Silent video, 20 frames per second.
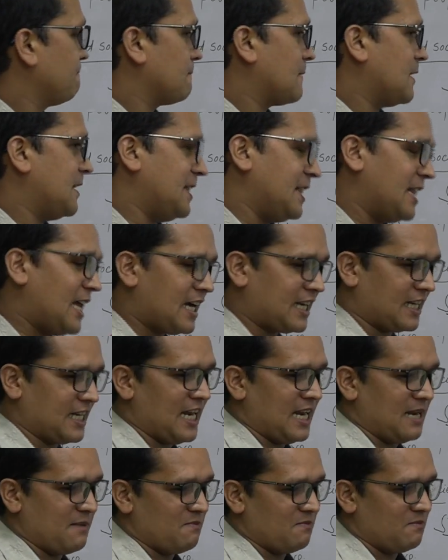in that
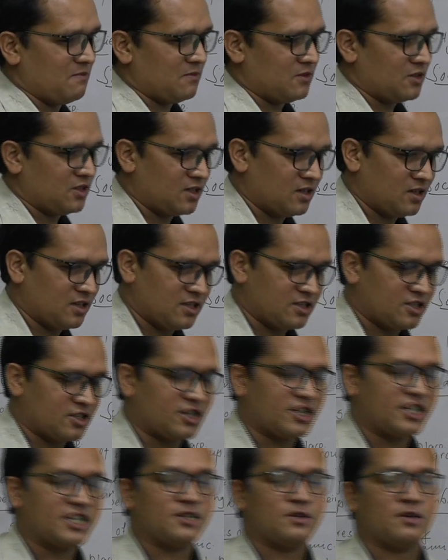time the
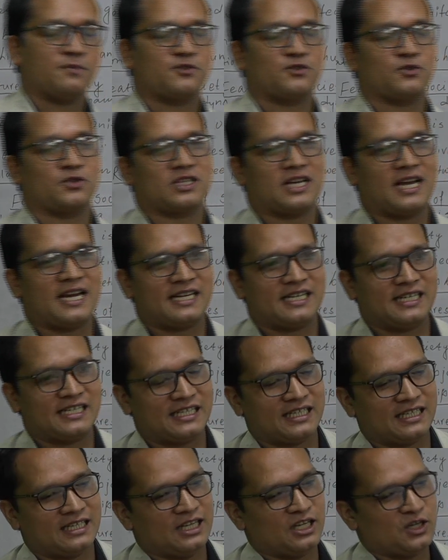journey of
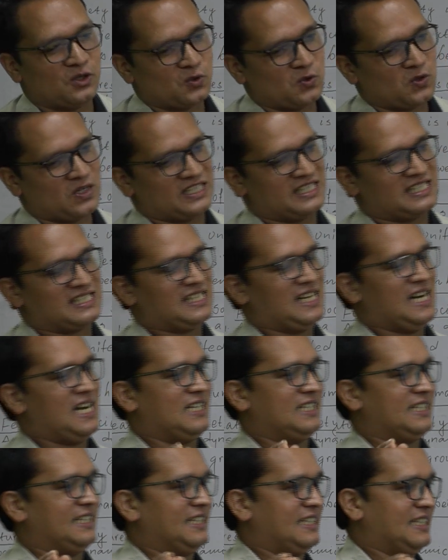society was
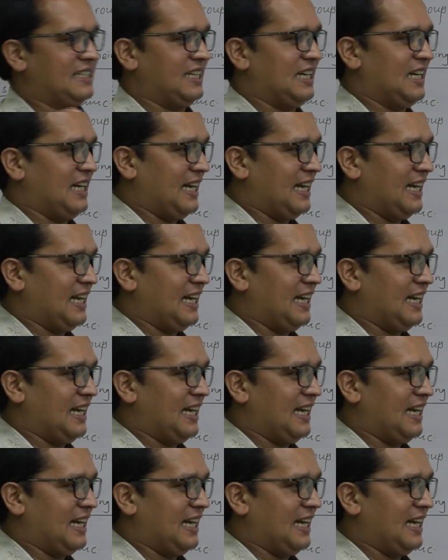started.